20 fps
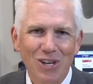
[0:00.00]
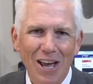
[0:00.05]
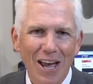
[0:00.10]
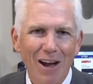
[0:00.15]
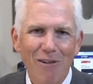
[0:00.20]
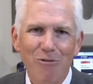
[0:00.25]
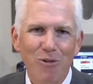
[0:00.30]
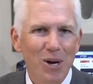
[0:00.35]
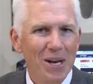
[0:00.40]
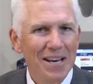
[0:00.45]

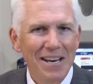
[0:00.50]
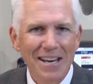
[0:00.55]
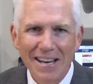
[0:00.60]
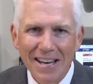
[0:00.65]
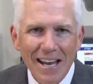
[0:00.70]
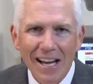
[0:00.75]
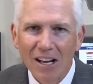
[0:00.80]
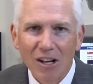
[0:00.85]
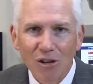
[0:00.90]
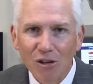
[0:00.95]
every
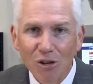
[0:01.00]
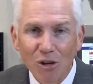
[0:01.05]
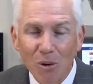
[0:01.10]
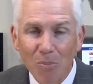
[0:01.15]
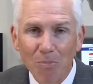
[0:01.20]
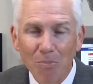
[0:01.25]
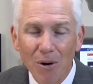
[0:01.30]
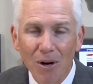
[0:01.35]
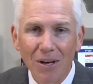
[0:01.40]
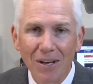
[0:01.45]
nickel you
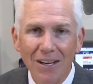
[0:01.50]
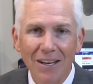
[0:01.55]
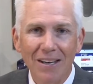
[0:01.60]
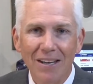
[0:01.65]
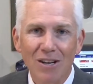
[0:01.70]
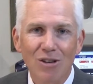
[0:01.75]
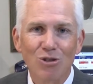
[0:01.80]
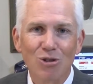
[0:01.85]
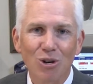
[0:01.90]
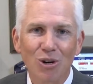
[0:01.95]
put in
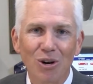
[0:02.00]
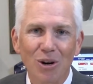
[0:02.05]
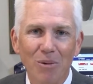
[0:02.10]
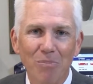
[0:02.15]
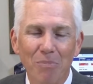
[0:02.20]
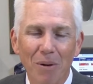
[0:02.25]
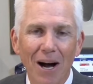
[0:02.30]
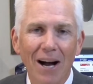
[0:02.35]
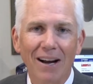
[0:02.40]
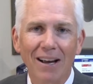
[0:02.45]
his or her
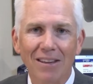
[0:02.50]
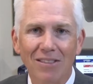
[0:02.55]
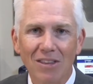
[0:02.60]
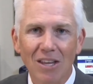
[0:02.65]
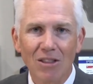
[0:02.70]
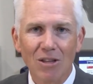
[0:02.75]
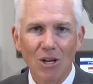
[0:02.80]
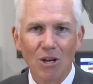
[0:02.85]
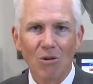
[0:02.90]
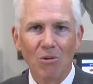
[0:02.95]
pocket than
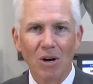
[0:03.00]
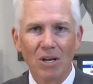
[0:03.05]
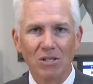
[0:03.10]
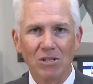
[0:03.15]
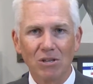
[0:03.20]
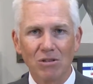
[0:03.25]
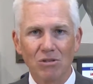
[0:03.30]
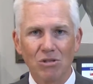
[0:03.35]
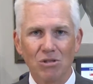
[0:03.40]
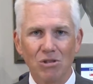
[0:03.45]
the U.S.
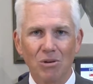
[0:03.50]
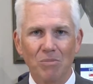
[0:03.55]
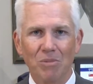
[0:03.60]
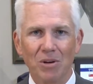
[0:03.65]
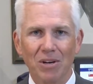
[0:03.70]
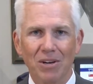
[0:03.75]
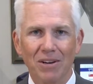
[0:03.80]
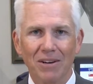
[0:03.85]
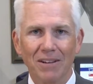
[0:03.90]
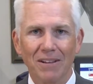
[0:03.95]
consumer.
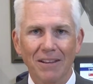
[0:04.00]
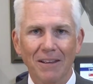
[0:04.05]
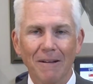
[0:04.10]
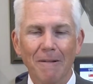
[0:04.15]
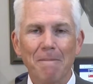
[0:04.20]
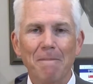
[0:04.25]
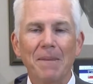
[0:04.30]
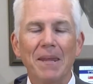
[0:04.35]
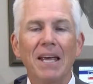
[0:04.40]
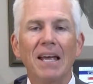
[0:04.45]

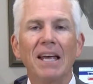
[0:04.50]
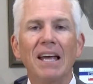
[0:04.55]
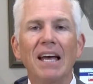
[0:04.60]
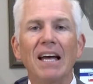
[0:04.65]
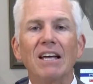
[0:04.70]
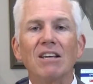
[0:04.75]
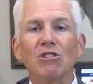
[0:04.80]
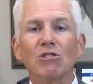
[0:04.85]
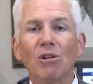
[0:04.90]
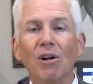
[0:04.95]

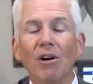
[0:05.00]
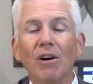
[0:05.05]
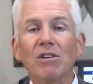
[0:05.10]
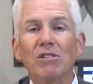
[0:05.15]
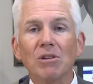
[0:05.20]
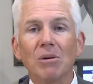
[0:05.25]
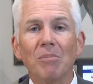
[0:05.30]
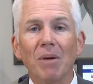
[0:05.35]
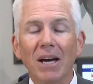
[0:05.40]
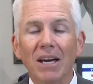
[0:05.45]
As long as
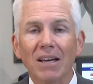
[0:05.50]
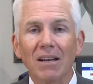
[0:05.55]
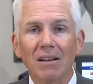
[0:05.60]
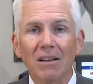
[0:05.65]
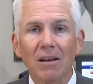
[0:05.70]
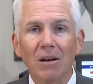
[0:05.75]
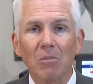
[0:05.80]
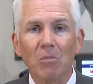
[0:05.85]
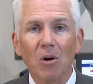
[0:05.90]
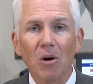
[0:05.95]
they're making a
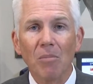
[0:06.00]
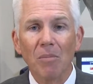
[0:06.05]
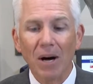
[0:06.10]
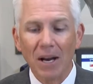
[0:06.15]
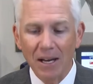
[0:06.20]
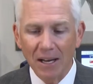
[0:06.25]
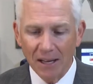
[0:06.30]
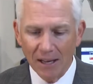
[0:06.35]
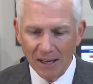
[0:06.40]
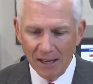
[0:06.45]
little more
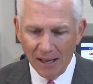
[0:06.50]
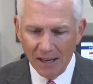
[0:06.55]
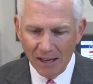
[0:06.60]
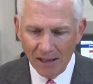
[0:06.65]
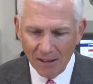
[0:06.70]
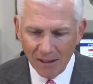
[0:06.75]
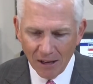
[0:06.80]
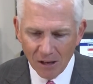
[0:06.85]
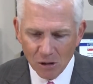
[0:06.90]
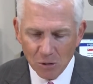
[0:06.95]
money,
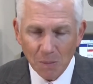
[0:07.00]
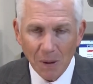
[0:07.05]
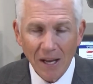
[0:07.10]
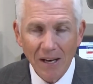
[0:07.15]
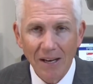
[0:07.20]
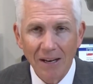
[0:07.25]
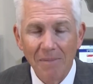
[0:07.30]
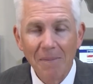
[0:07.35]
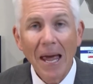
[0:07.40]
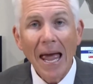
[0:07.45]
they'll spend
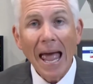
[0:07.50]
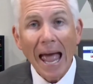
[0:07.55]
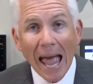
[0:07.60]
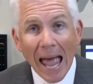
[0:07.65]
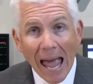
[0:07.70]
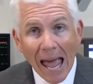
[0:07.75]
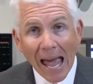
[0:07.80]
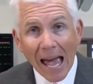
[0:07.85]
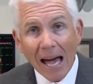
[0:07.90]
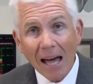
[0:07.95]
it.
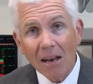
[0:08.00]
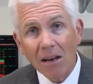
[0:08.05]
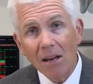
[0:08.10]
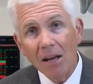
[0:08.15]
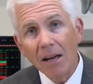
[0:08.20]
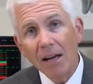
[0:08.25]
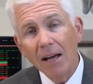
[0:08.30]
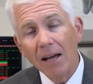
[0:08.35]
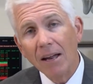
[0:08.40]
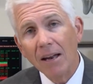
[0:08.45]
And
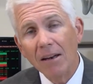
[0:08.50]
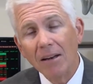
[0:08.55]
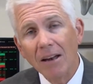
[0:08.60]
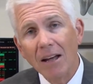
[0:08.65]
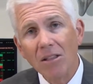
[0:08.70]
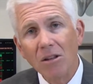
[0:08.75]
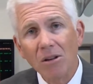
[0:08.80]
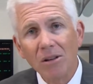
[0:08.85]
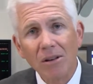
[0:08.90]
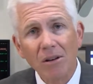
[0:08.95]

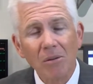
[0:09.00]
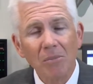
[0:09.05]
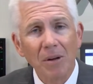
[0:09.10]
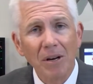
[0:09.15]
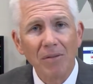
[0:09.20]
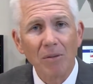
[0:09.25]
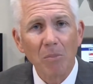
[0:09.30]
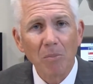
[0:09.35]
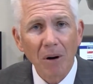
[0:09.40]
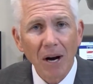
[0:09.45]
another little bit of
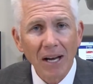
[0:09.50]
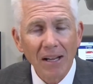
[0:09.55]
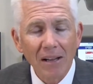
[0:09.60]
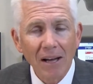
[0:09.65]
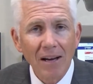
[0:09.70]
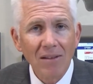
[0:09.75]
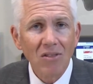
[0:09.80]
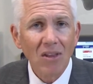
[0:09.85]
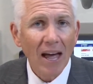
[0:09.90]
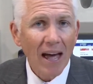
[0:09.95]
a bright
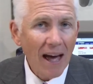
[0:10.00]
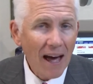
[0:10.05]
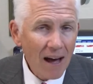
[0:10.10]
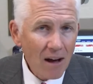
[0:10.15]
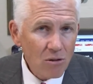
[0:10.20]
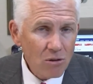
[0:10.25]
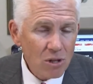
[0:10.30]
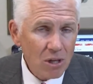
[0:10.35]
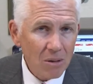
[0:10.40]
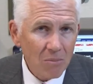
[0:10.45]
light, the
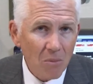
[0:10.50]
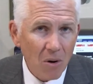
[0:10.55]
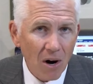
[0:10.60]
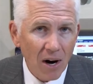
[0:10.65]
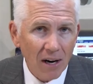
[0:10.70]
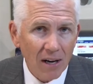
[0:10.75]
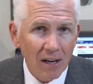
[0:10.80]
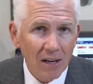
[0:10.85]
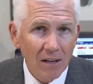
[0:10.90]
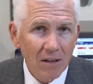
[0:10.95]
housing
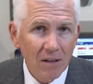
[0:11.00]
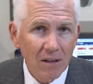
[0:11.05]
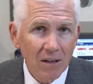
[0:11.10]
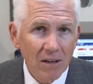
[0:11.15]
market